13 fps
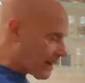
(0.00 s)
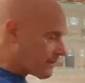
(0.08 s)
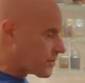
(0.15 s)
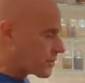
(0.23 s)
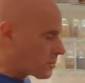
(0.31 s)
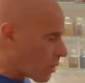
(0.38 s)

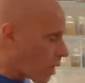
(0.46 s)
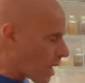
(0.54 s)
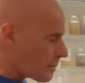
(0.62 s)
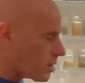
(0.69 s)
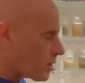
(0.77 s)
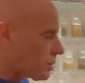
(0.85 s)
the
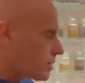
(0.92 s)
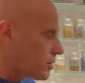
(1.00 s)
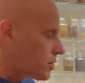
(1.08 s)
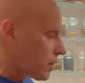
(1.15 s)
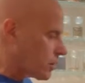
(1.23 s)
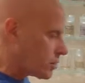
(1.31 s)
thermometer,
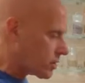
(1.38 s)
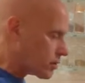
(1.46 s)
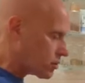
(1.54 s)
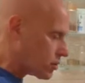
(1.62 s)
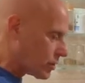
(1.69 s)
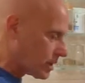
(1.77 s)
you can
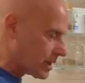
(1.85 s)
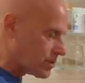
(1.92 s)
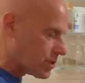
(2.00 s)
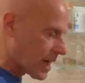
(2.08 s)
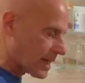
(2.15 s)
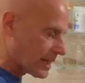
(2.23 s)
certainly
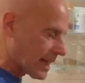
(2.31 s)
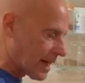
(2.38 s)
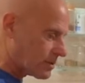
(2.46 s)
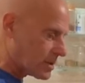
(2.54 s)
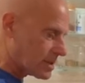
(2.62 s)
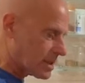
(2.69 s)
check it out to see